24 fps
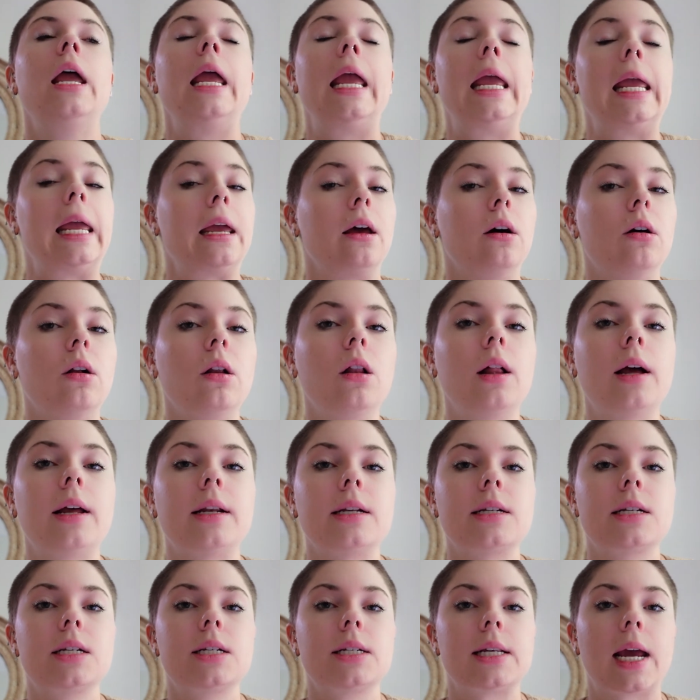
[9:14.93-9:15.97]
ill and
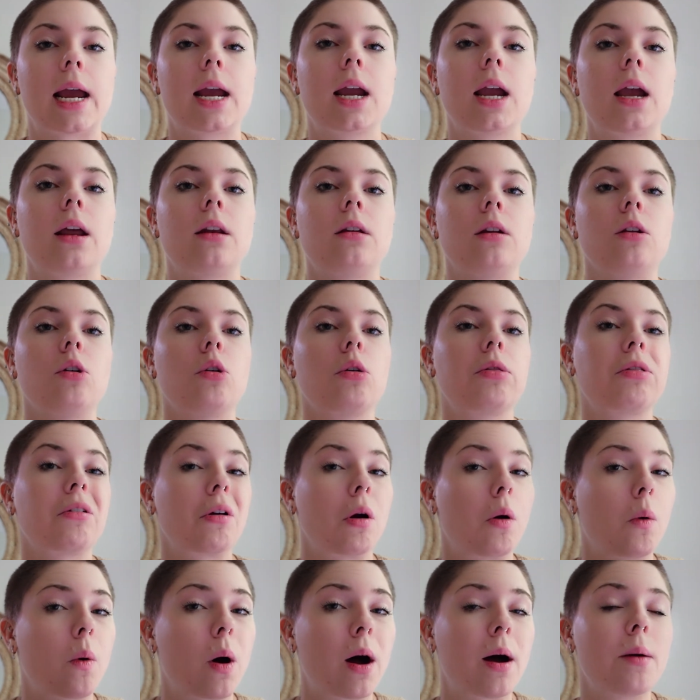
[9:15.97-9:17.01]
sick and you
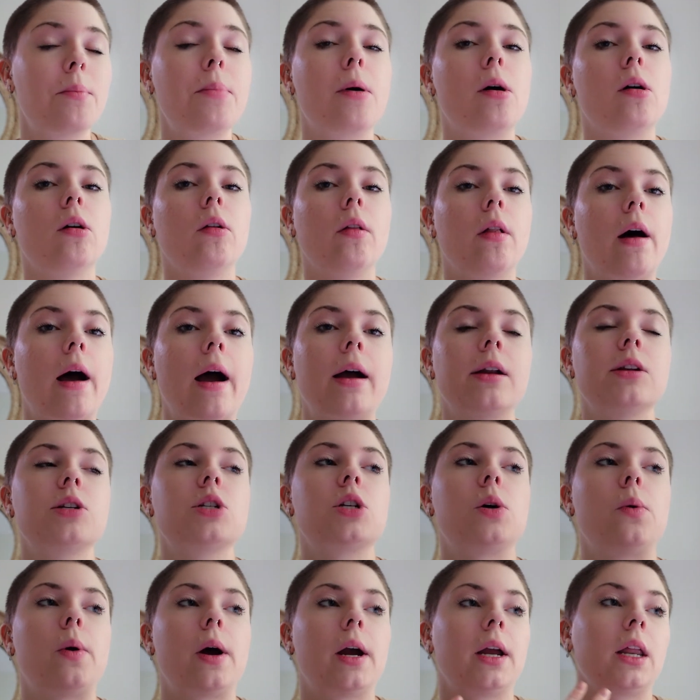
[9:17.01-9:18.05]
throw up a lot,
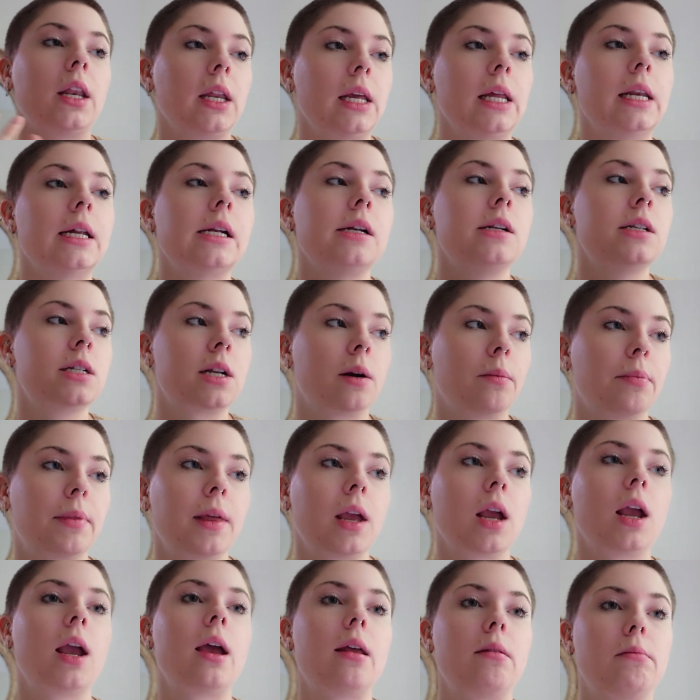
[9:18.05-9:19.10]
so I needed
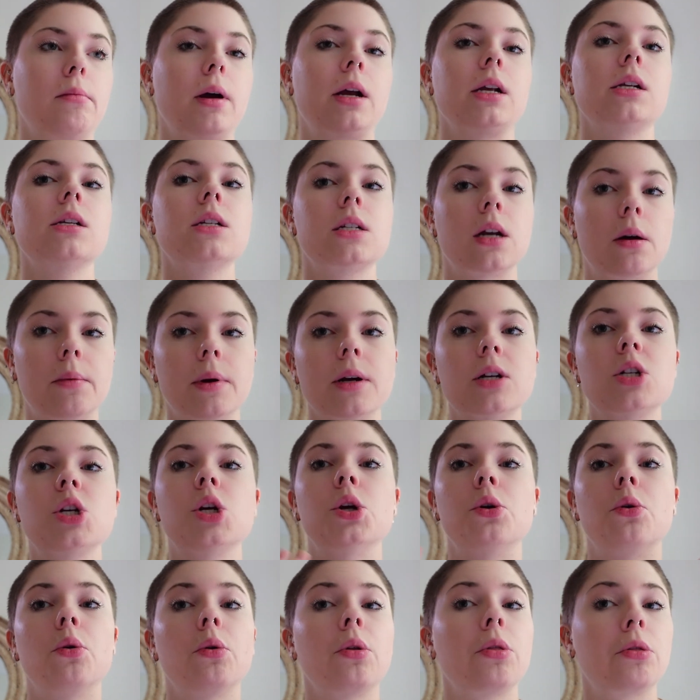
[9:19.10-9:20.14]
something in my stomach
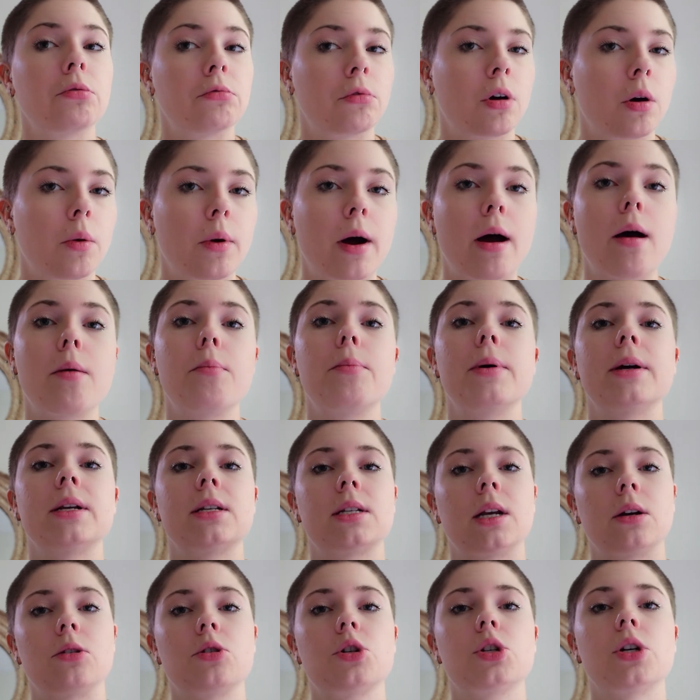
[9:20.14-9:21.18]
to throw up
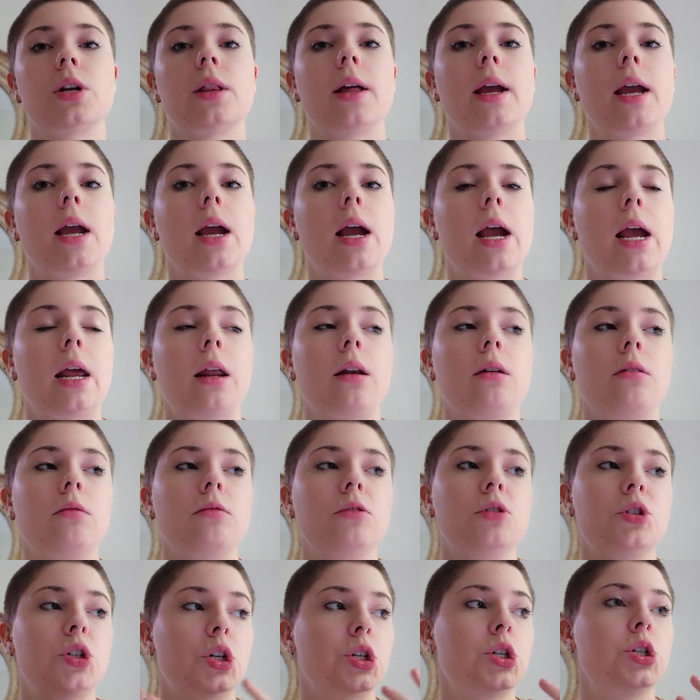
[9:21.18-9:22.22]
essentially, and
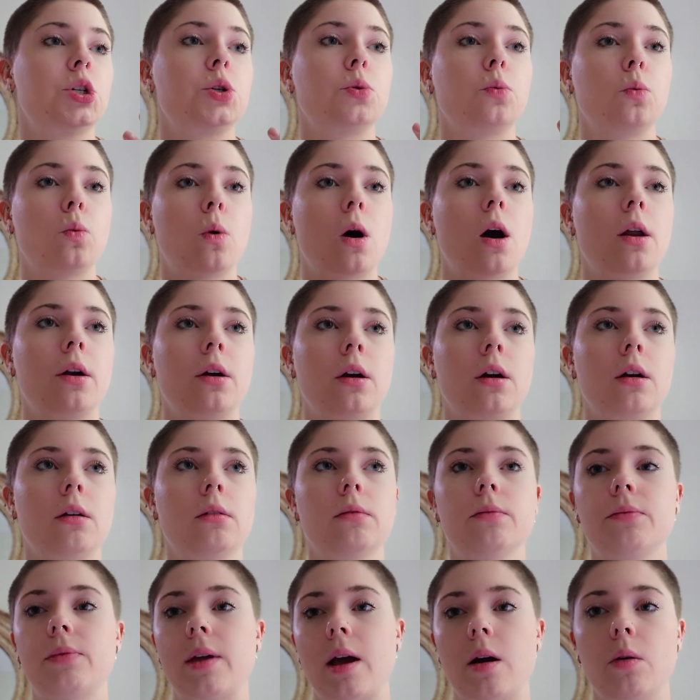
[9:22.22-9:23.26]
just water
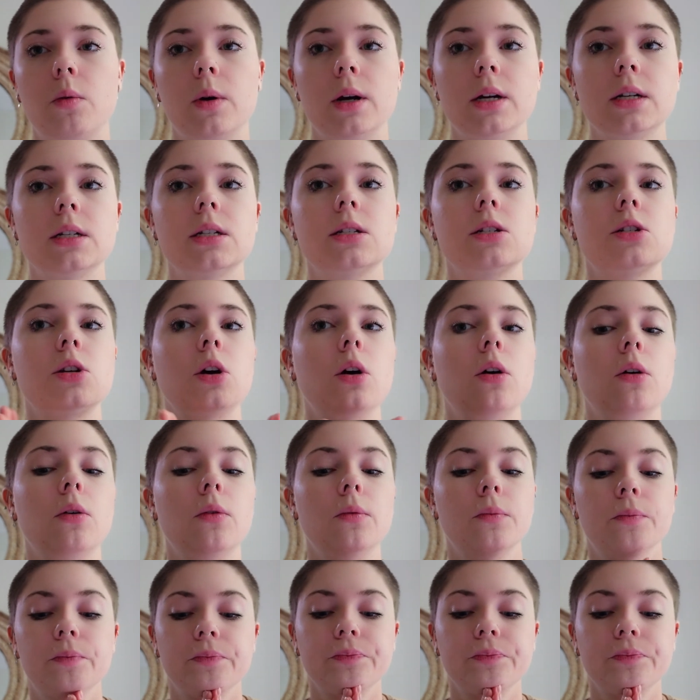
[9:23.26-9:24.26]
that was. So